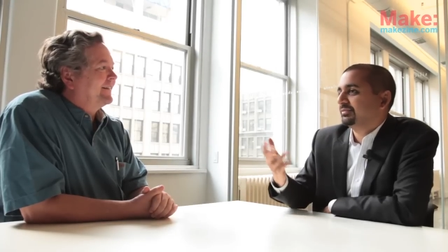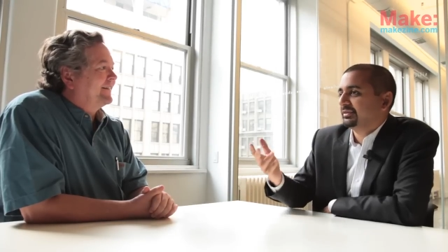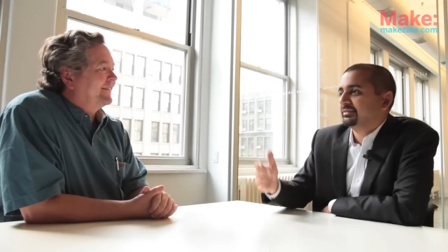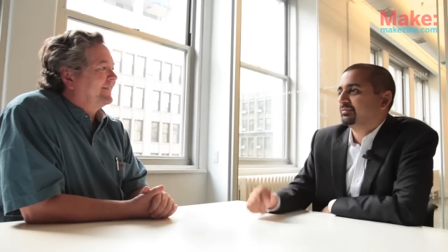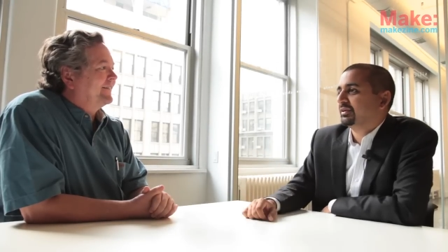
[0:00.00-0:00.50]

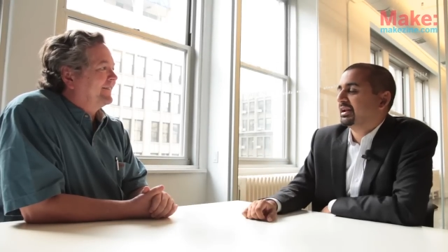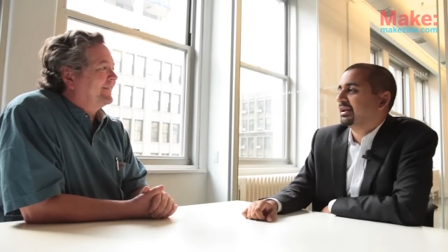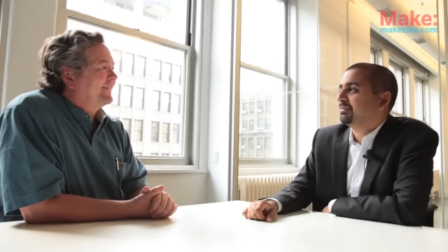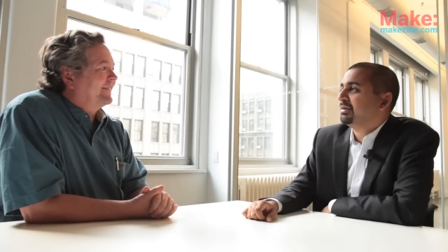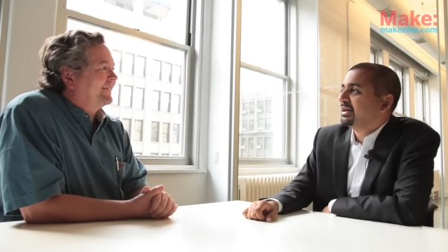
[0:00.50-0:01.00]
Speaker 1: we ran
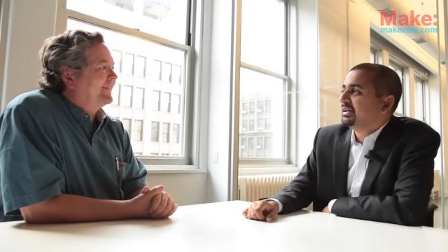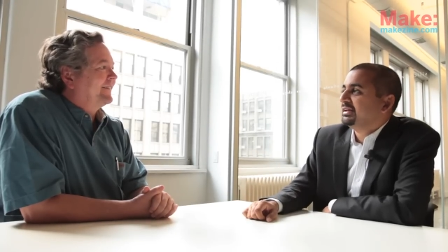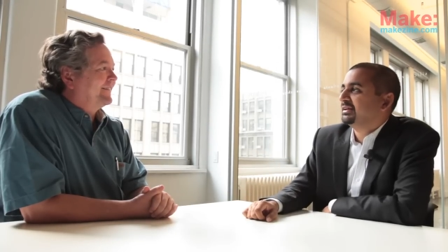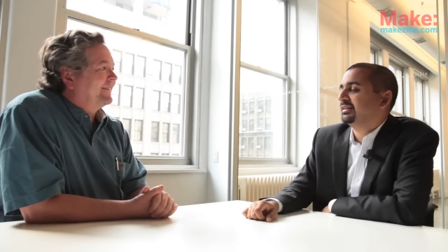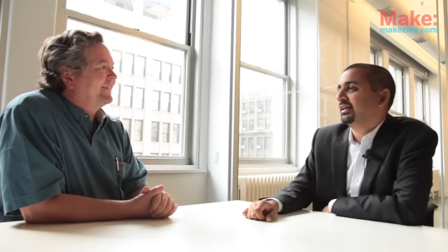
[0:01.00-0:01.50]
out of
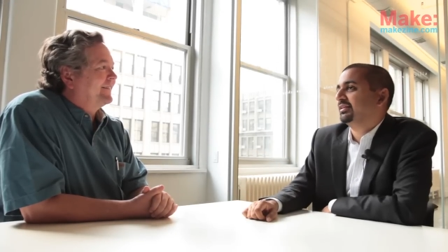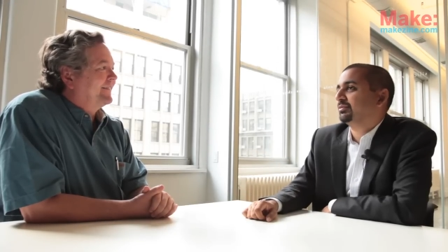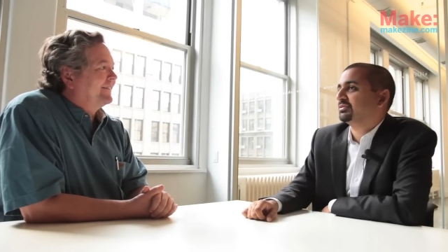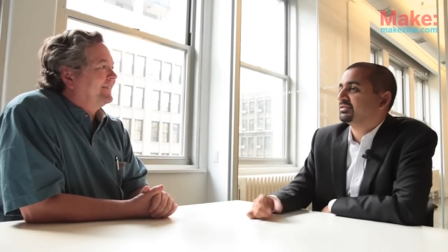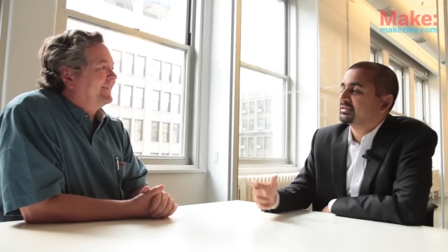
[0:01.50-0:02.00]
money, and then there
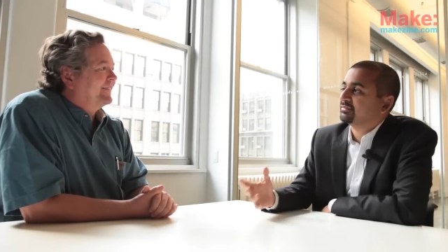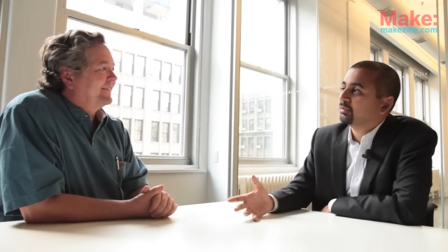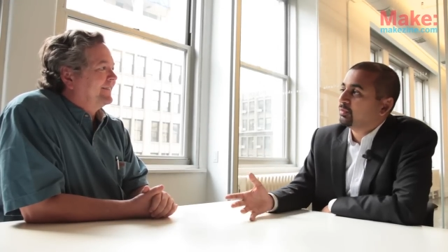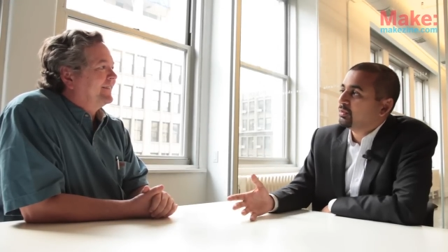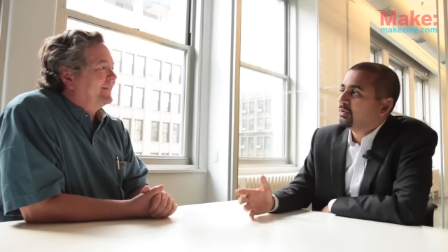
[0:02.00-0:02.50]
was a civil
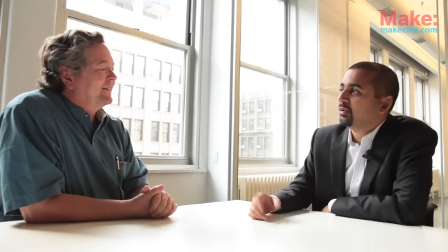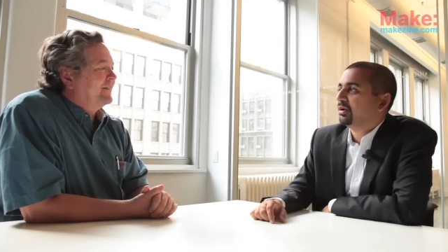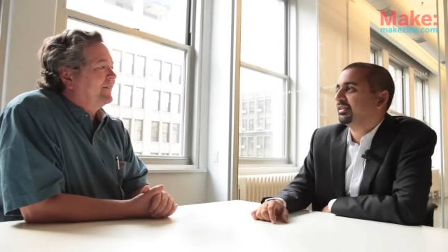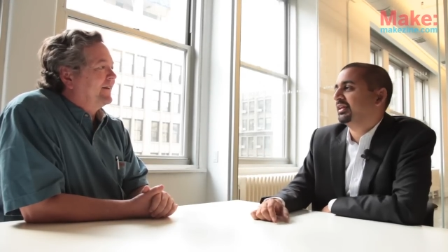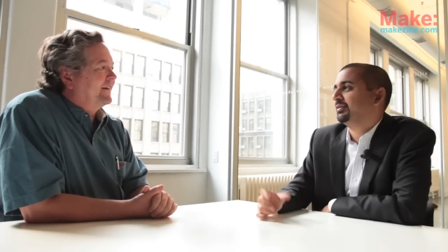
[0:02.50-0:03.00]

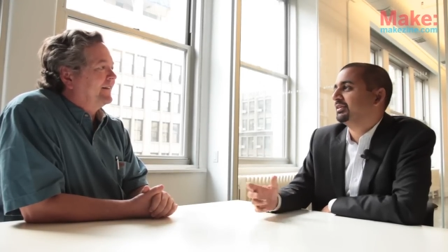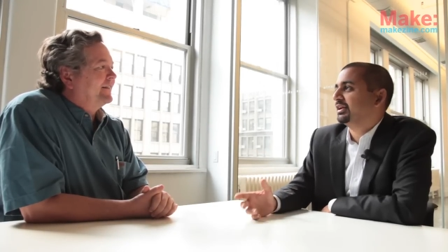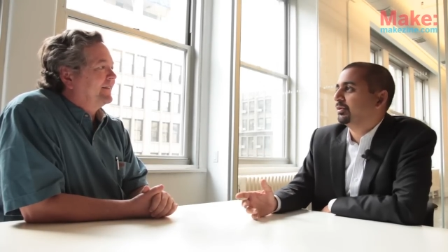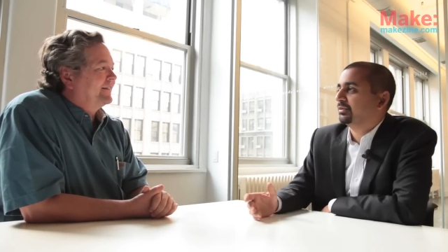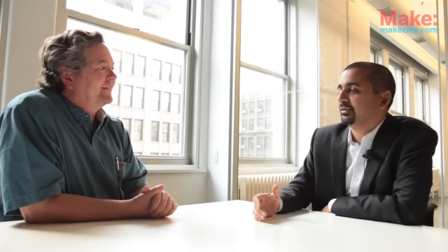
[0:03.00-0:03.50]
war, and then, you
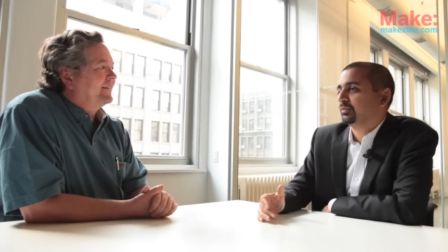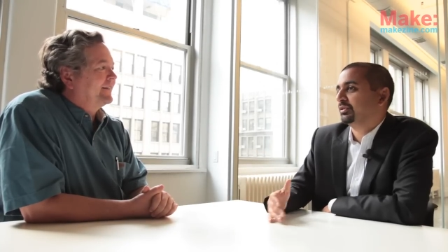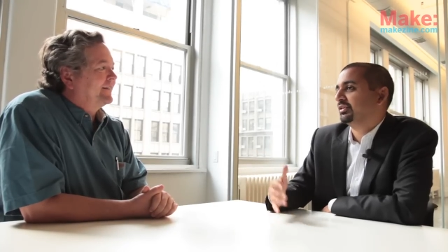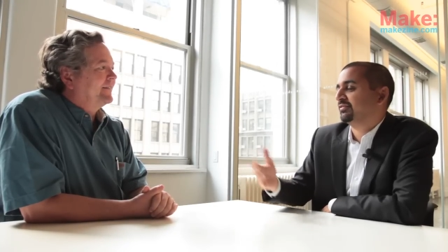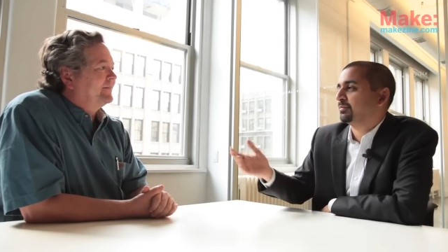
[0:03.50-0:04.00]
know, we're
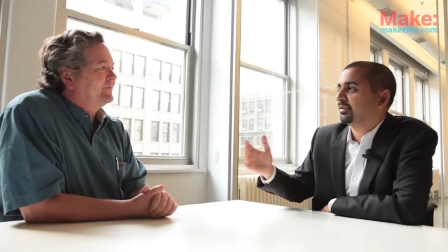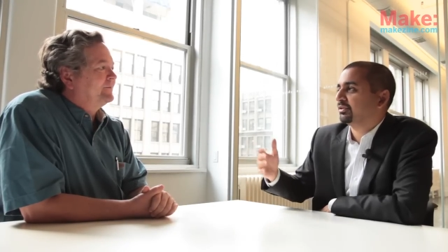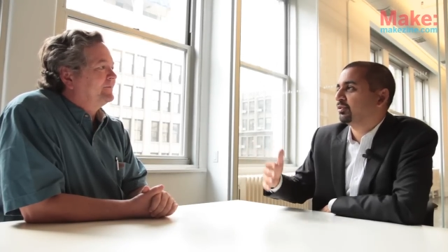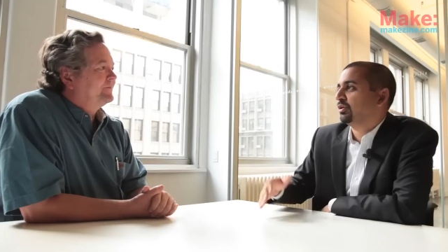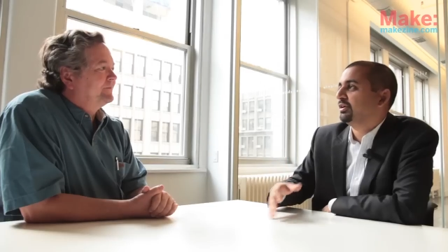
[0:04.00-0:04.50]
in a different part of
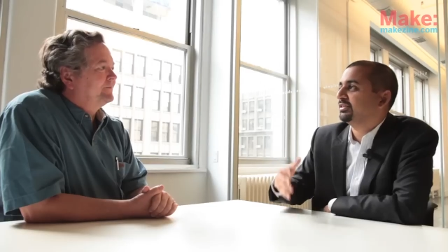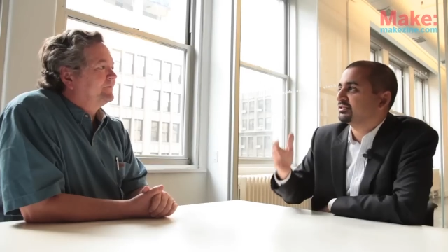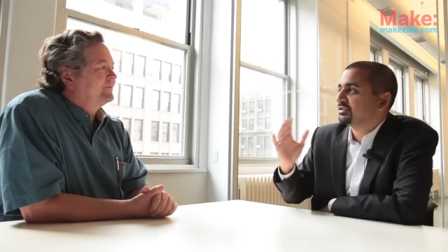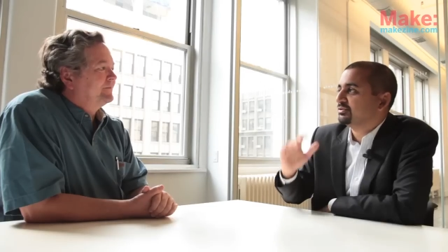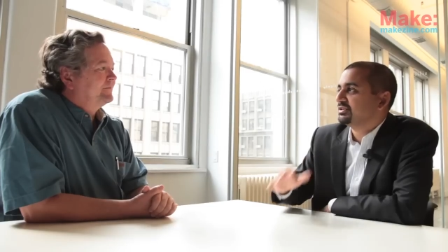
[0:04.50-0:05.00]
the quarry, and the
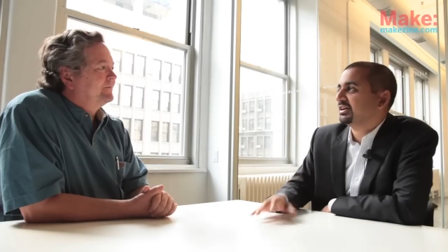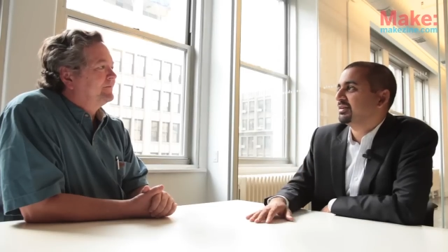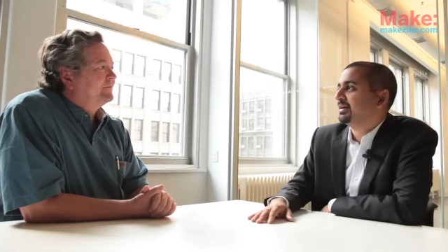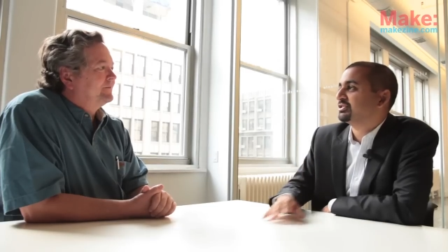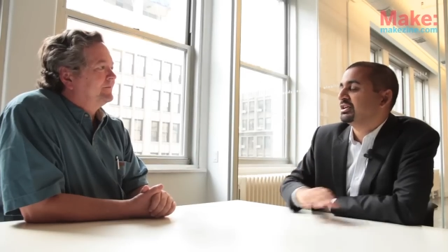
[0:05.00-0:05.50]
stone's not
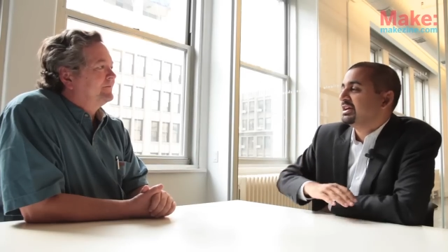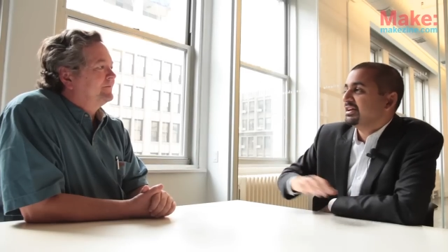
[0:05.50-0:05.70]
going to match.